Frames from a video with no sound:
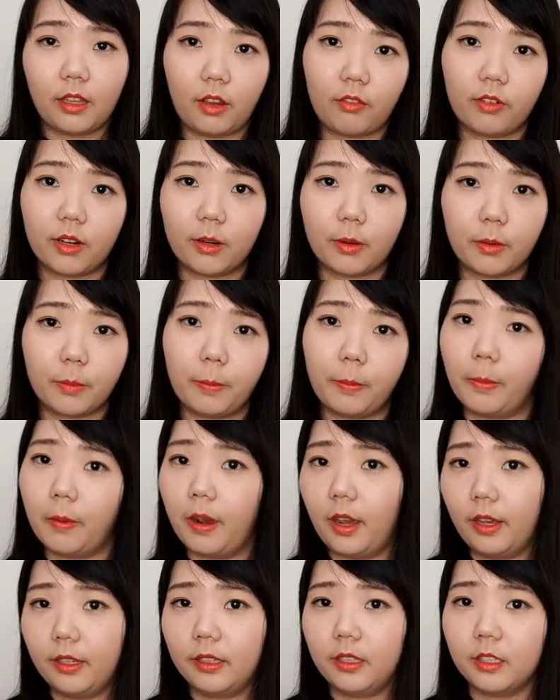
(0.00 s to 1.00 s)
never
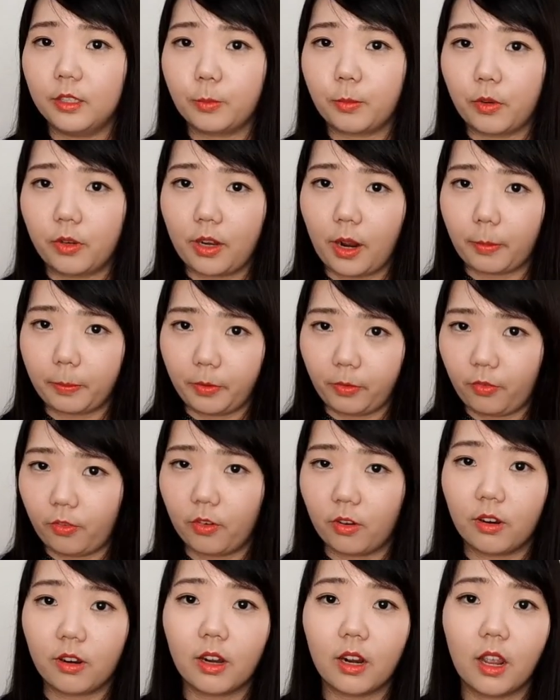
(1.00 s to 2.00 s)
buy this product
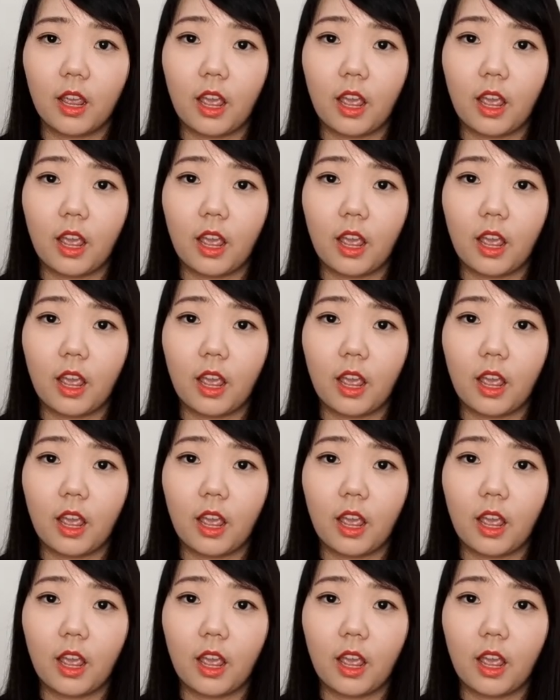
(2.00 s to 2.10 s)
before.